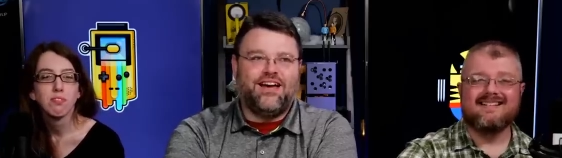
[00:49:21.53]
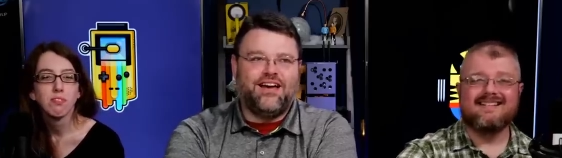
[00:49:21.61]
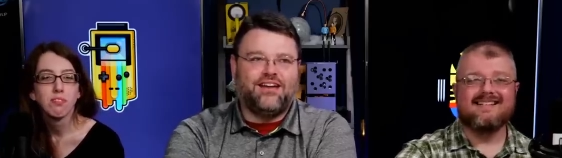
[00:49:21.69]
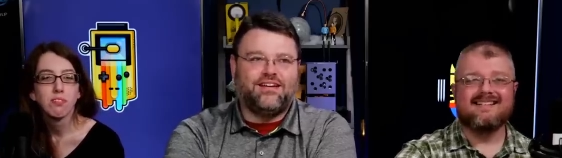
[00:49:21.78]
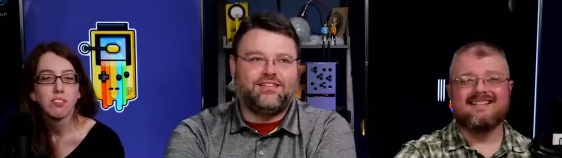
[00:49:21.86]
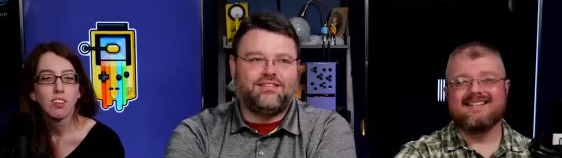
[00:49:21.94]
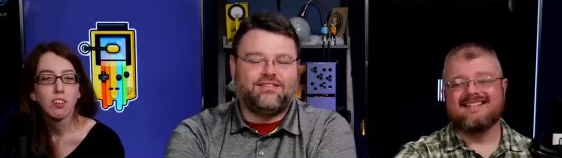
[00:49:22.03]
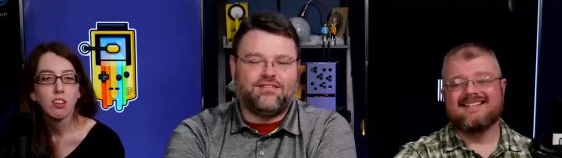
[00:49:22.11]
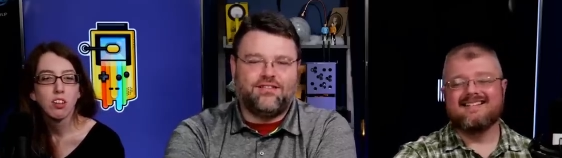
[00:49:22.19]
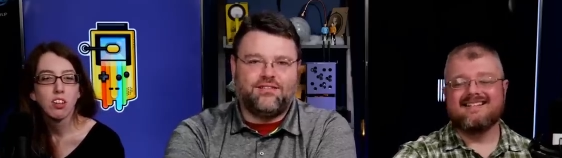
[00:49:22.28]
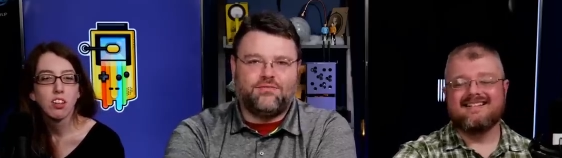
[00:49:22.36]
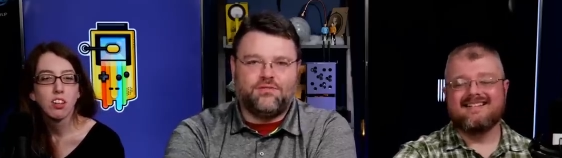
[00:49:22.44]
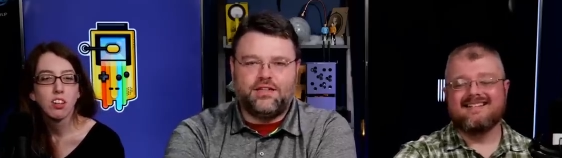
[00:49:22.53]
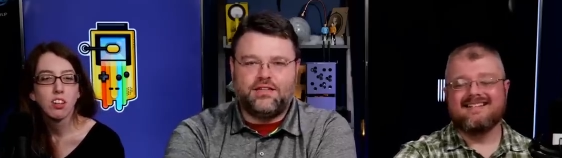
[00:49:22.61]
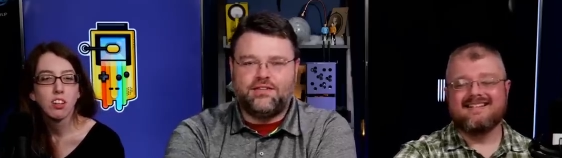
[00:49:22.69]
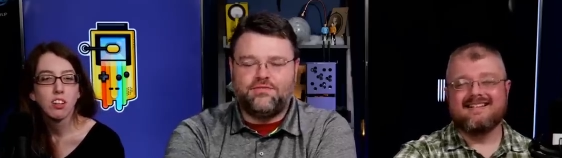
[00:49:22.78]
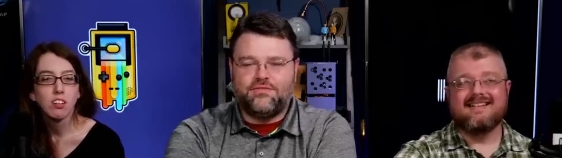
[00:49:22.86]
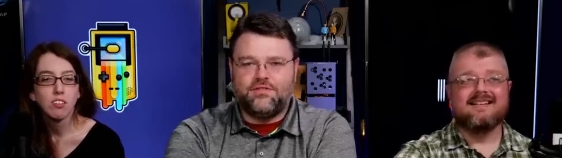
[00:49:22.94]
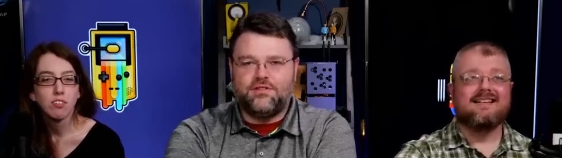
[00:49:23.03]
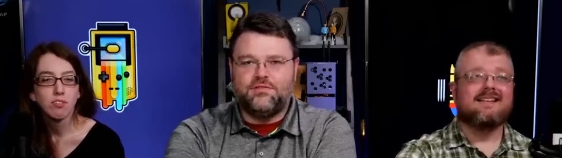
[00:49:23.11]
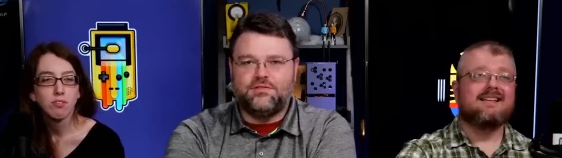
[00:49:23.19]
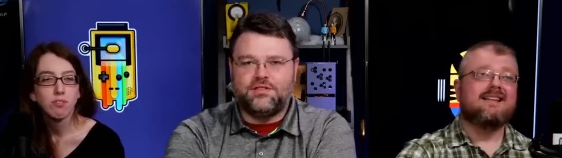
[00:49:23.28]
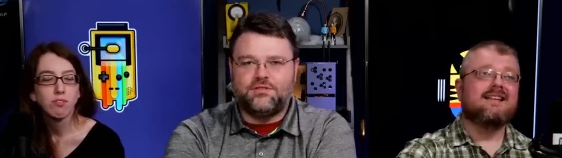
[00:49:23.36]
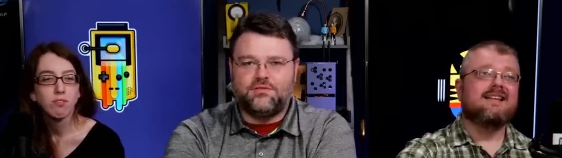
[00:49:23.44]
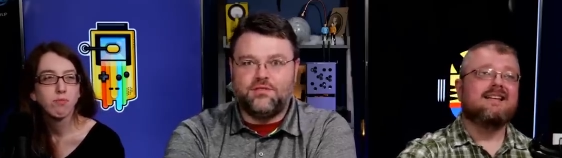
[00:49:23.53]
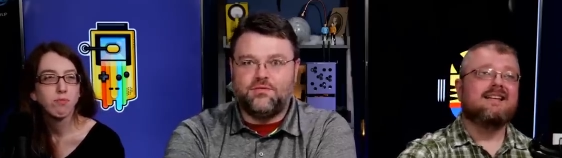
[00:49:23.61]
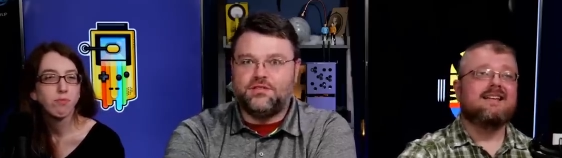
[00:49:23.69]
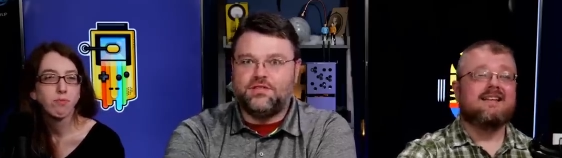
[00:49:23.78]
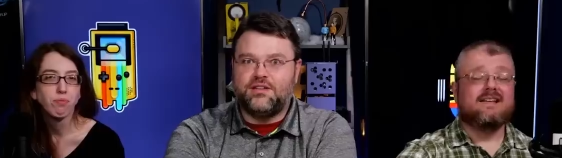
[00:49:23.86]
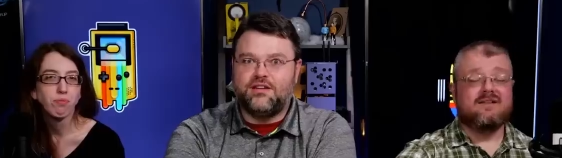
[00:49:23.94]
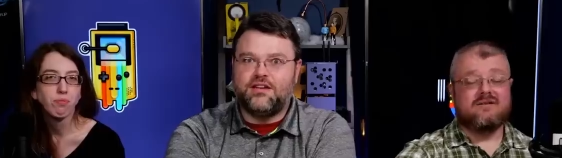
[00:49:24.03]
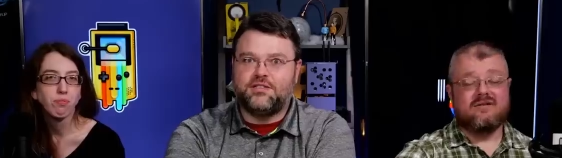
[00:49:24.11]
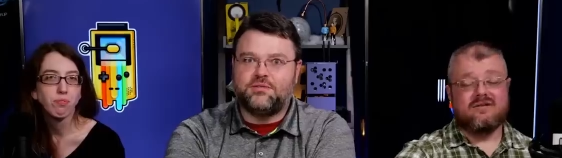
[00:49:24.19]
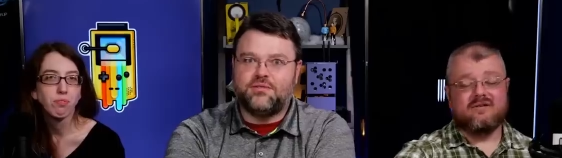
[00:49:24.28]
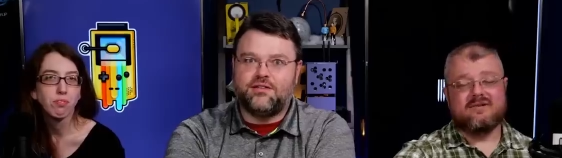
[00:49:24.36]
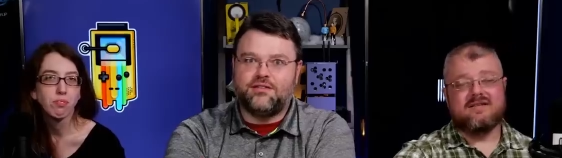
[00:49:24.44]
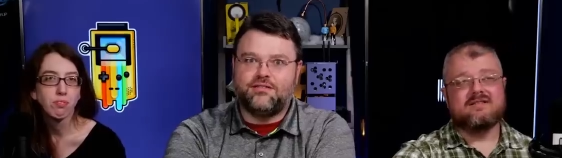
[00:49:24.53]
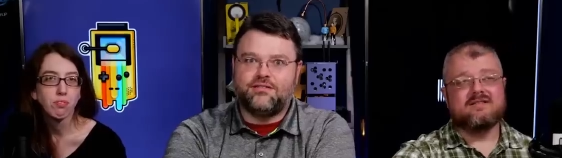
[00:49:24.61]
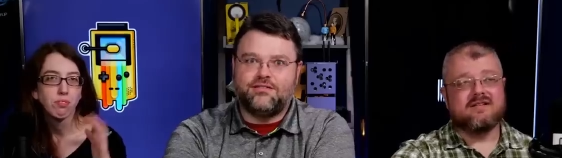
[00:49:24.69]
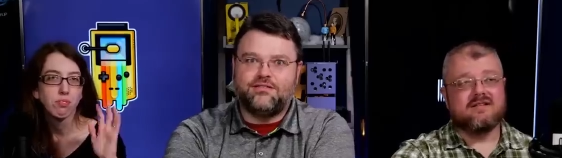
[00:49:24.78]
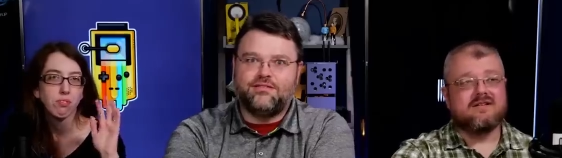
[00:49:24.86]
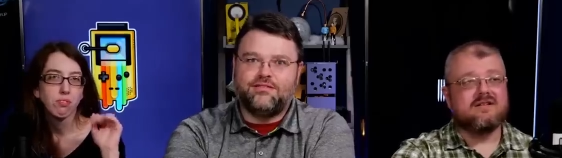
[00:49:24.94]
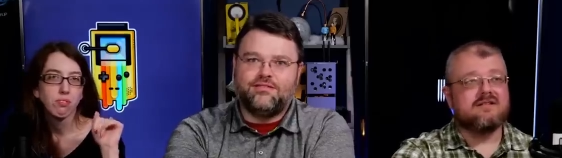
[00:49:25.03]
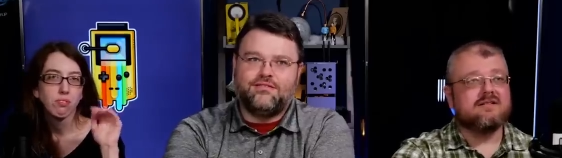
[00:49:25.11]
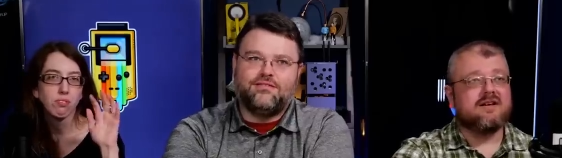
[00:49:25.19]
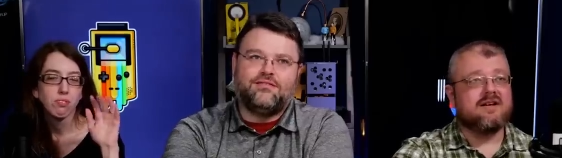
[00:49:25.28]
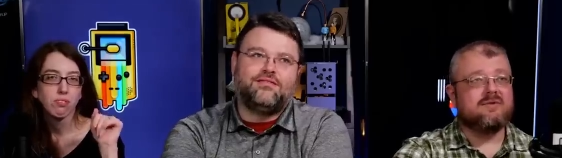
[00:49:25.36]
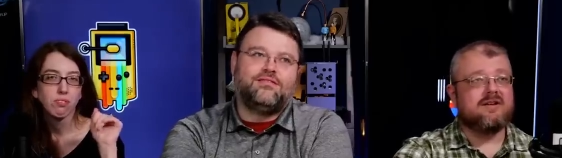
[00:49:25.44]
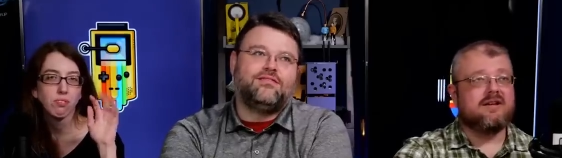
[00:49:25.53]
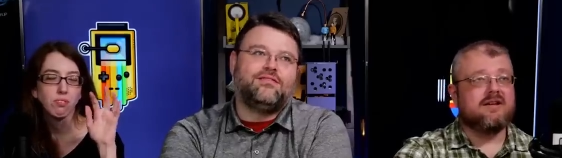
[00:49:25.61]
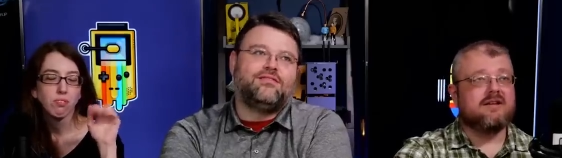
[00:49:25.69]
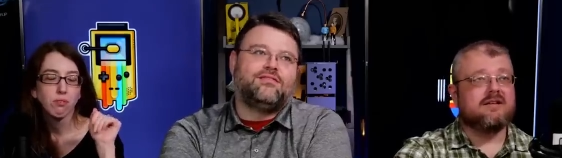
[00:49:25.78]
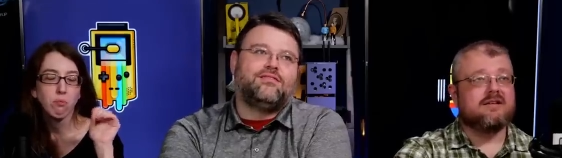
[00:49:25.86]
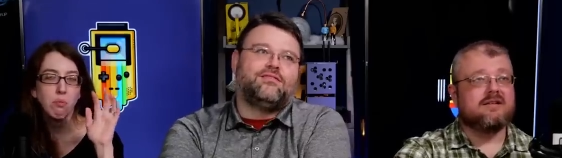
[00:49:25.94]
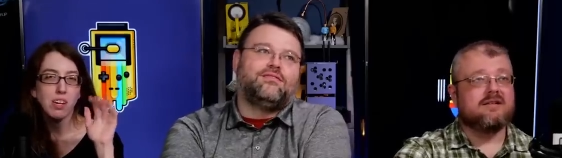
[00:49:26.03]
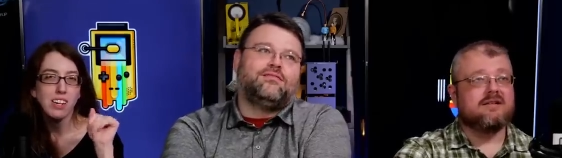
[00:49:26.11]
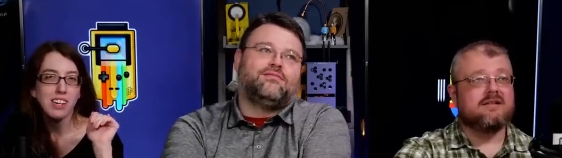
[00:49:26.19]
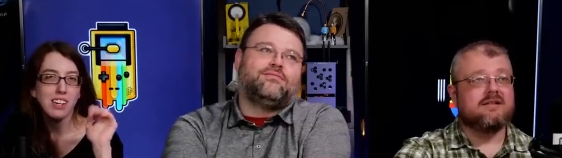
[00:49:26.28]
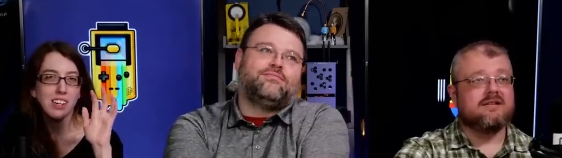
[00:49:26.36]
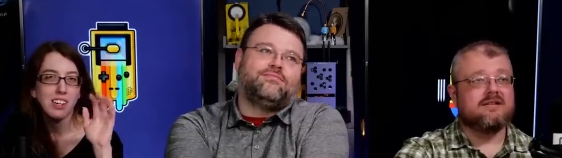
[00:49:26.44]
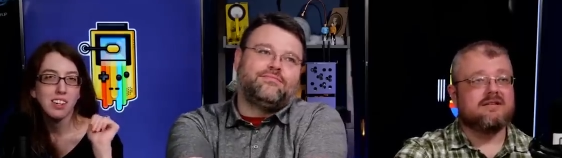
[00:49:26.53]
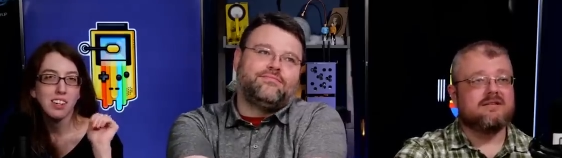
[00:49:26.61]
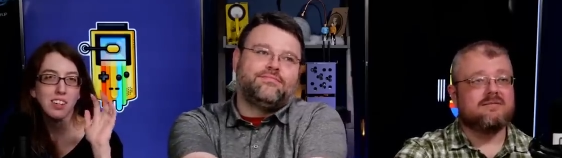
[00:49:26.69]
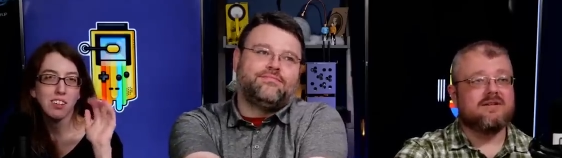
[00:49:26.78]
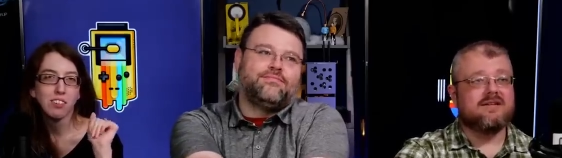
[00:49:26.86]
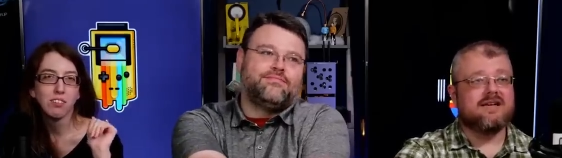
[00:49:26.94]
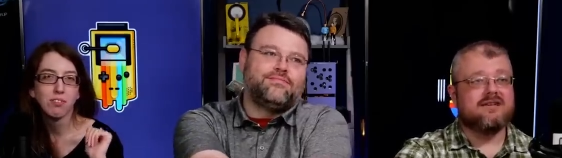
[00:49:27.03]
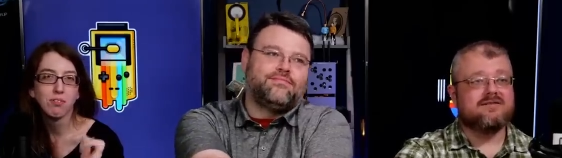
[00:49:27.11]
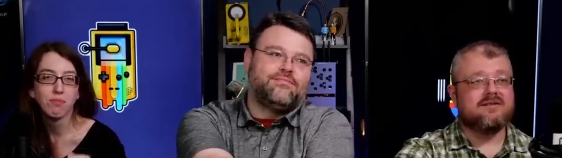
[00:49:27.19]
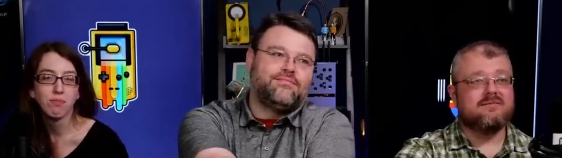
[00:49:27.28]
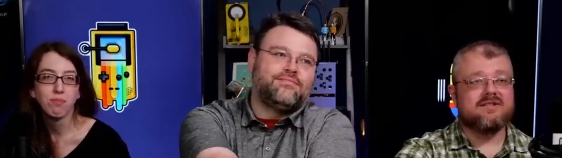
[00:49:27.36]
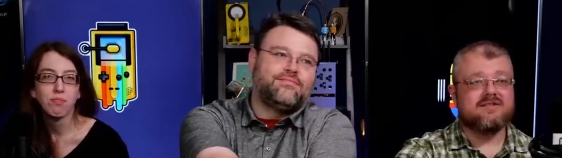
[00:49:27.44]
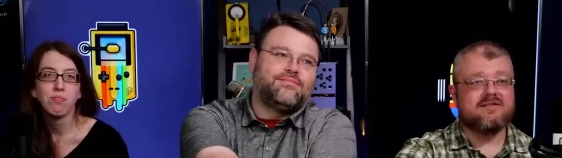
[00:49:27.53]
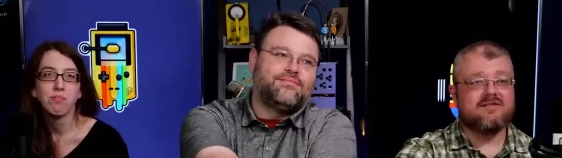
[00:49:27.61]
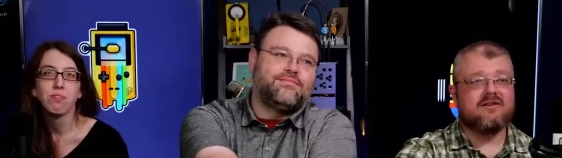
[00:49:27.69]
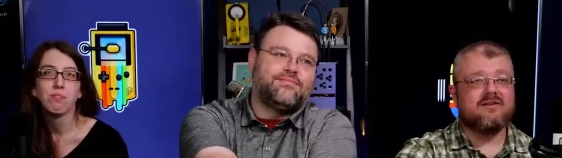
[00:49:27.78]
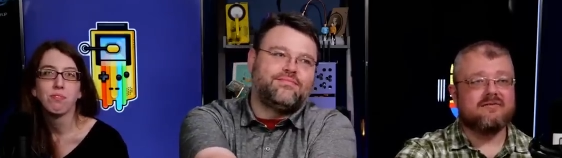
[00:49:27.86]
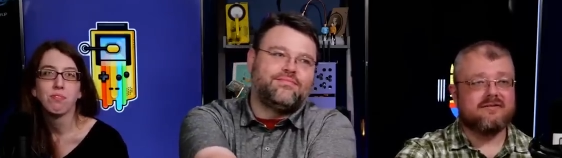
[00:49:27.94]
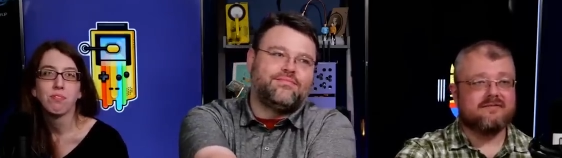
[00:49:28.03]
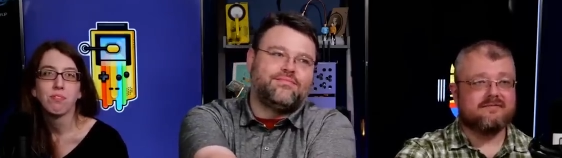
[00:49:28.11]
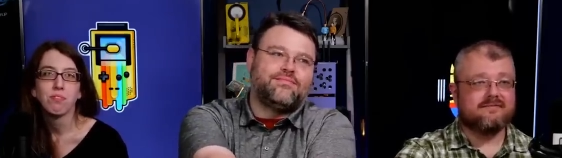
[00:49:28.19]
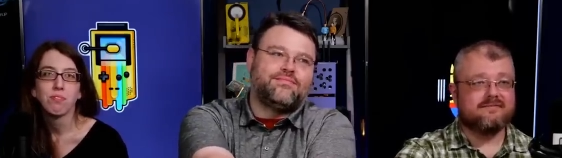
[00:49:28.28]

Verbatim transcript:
Speaker 1: Nice. All right. Well, that's it for the news this week. We'll see you next oh, week. It
Speaker 2: took a long time today. Bye. My cats are going to be starving.